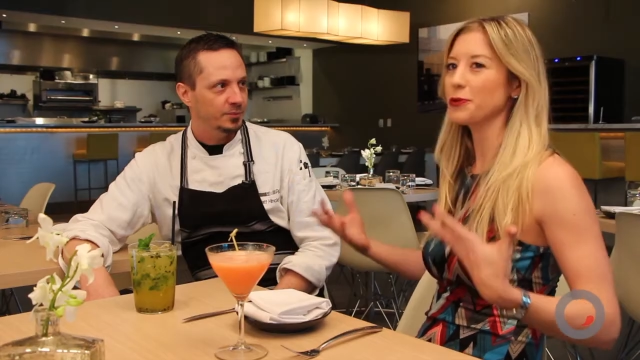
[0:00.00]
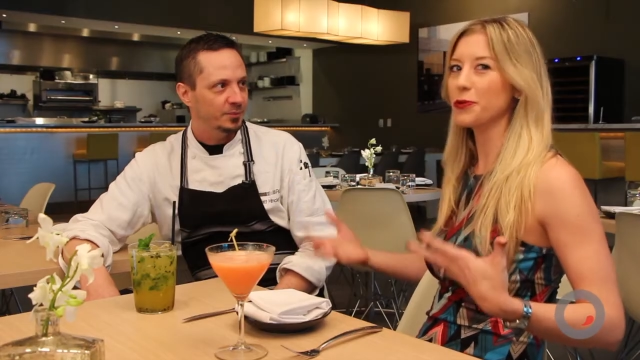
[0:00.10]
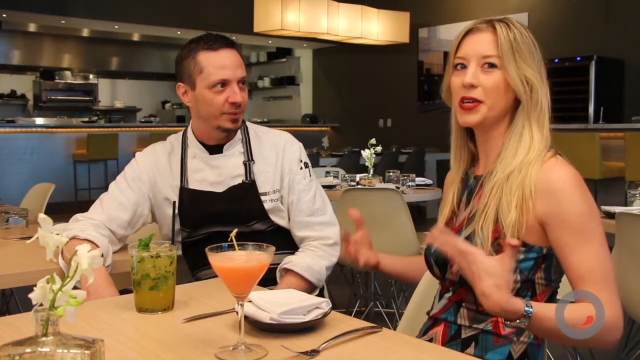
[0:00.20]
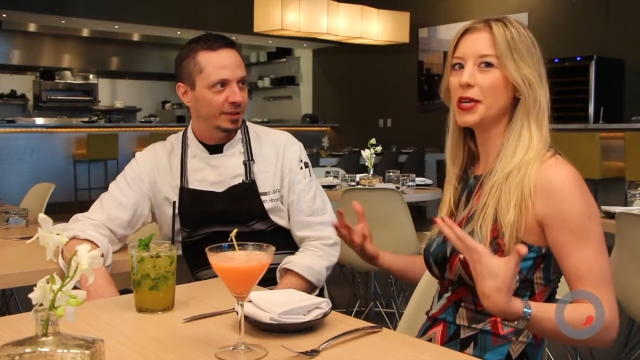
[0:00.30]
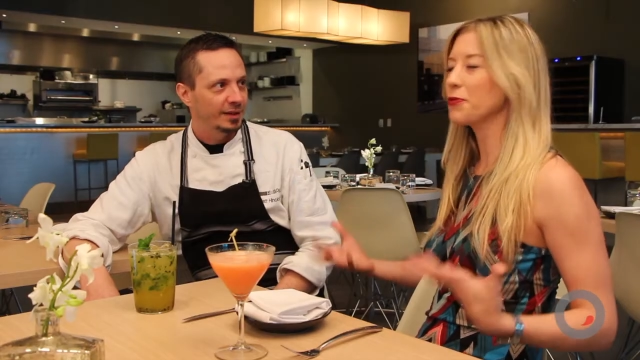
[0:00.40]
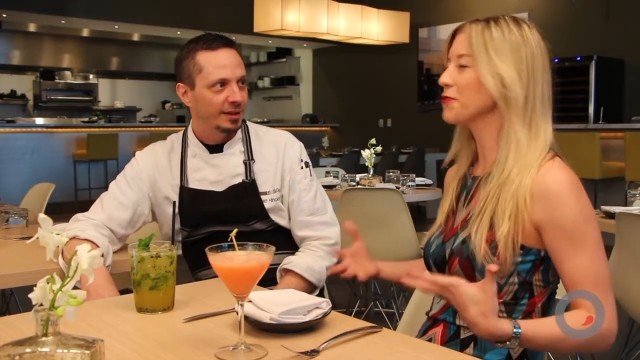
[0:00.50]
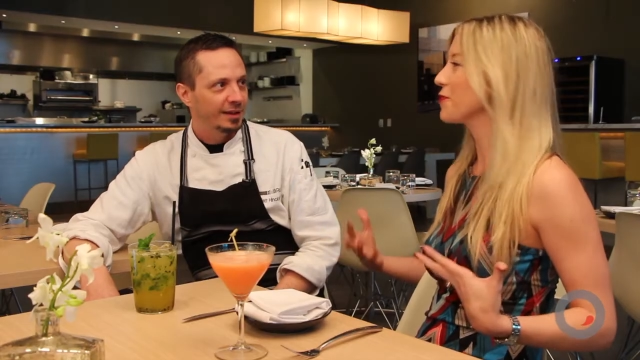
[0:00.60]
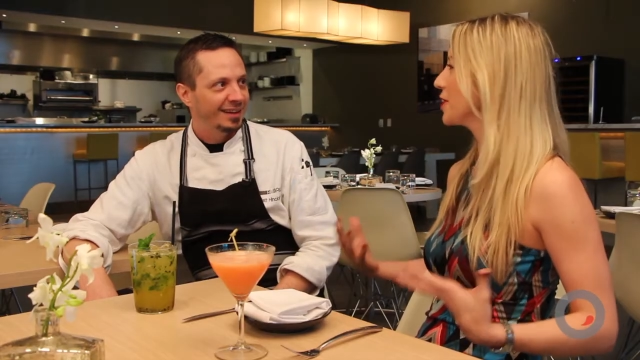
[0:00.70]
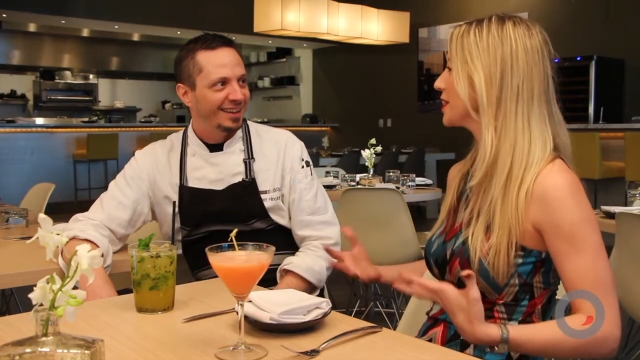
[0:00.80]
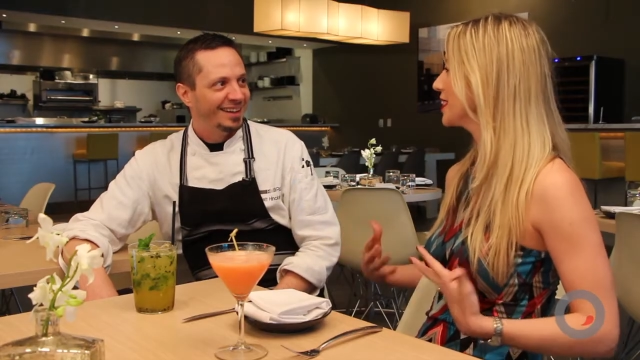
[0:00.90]
Speaker 1: Because we keep referring
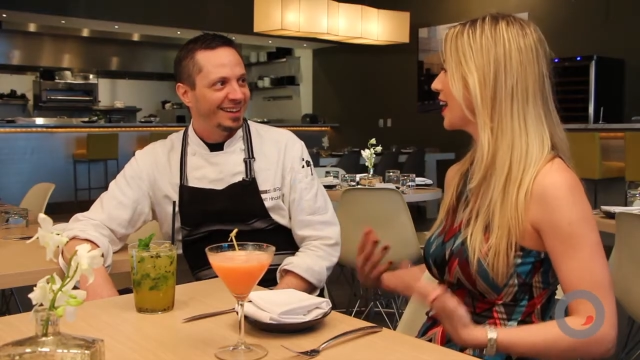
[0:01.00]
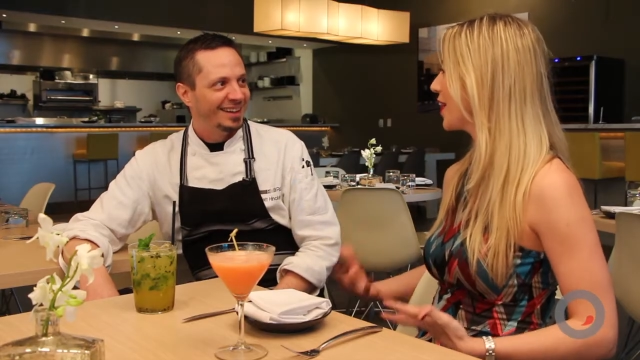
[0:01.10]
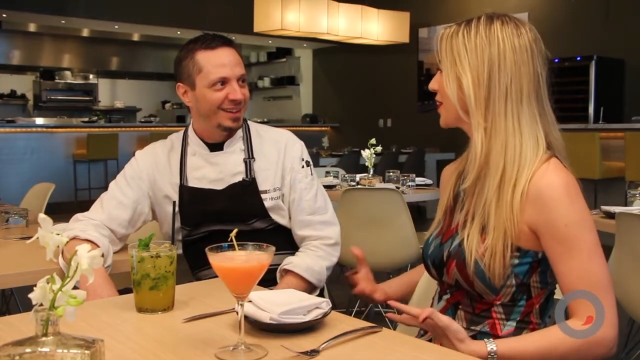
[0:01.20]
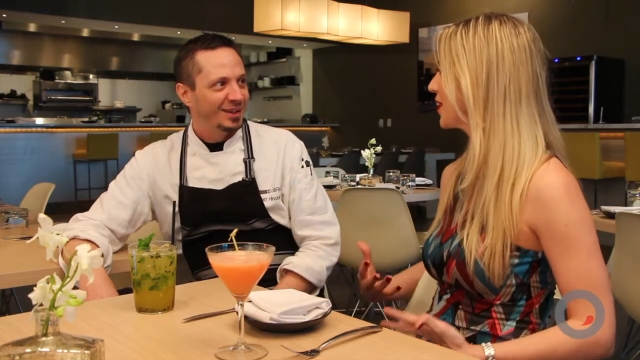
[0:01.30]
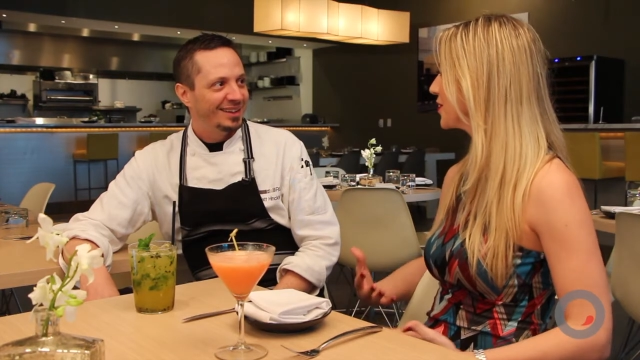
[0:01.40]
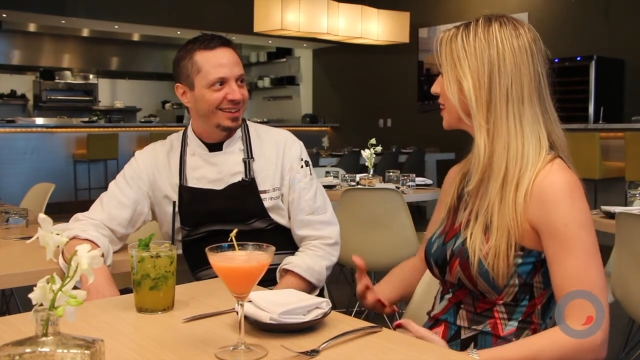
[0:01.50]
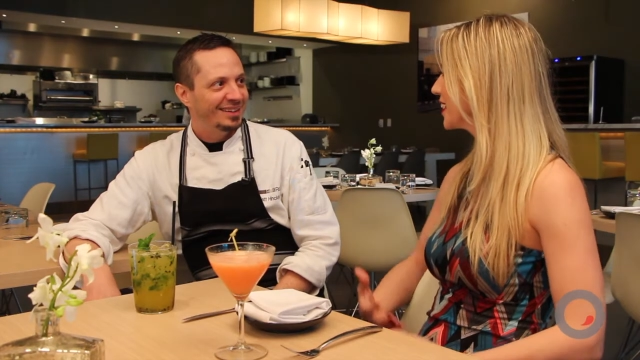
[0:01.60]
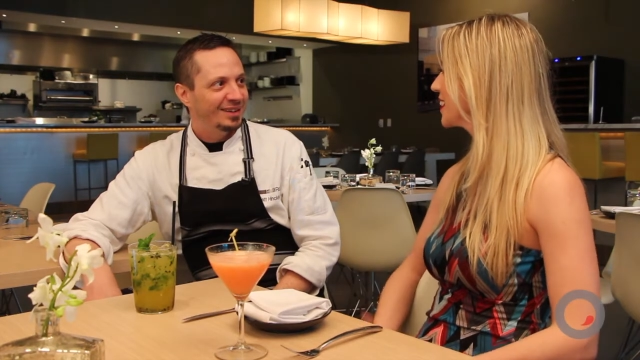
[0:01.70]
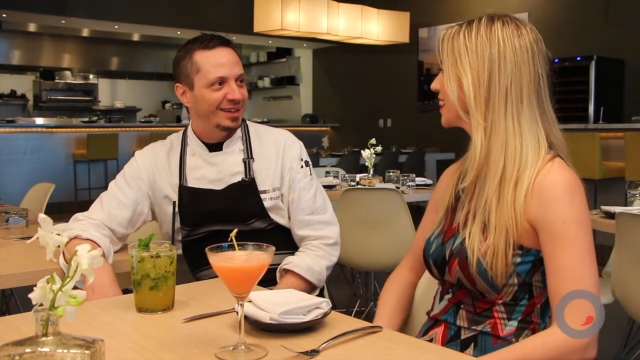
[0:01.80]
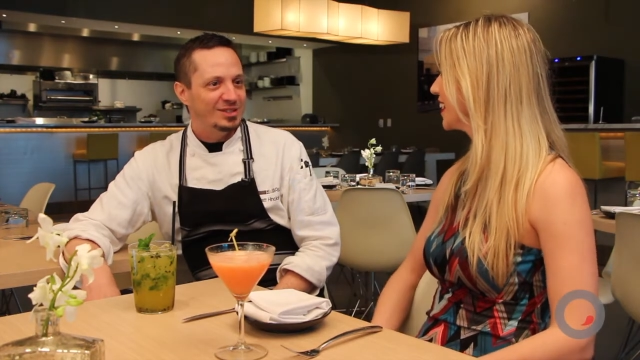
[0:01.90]
to this alligator dish.
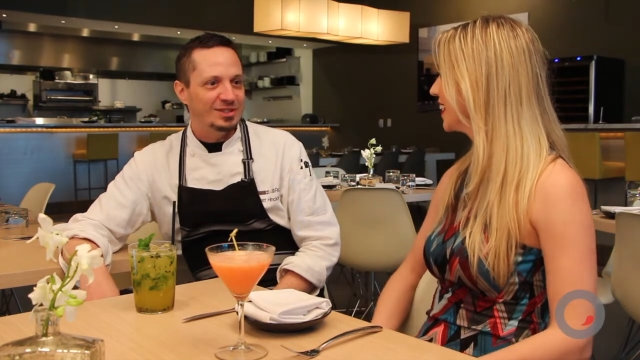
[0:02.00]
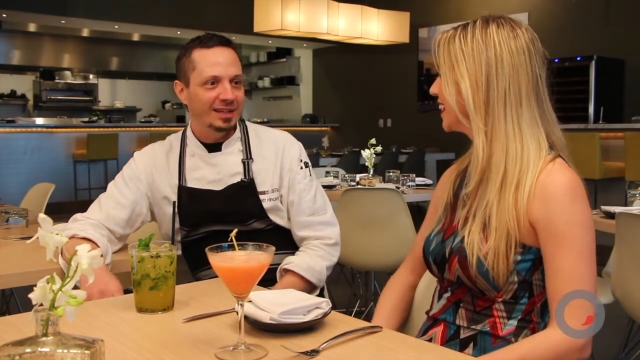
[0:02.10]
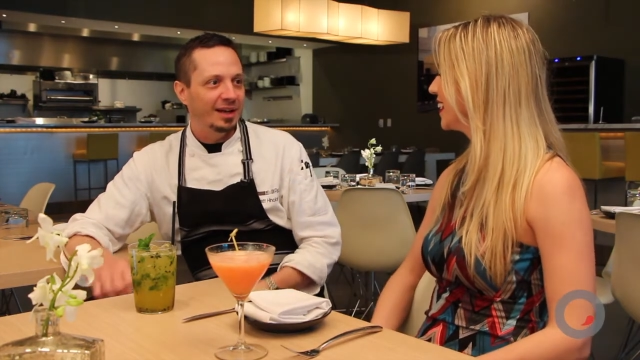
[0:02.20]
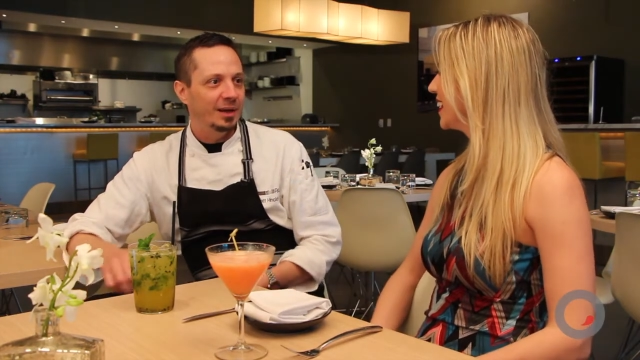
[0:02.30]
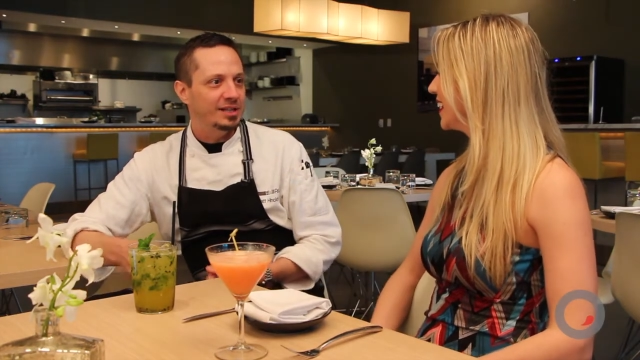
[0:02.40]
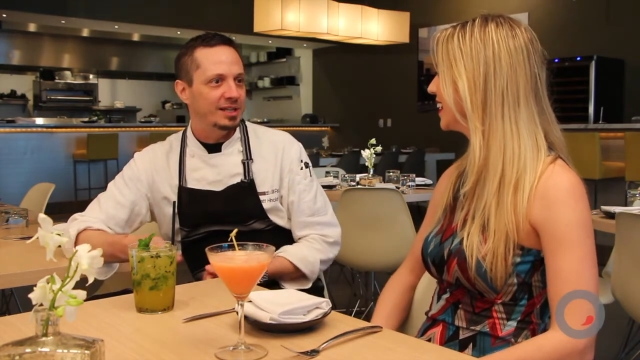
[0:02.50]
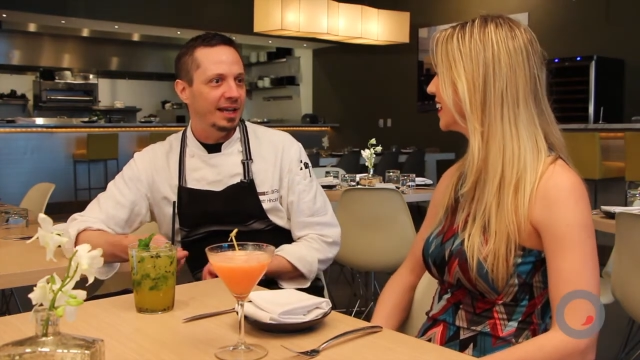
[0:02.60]
Speaker 2: It's an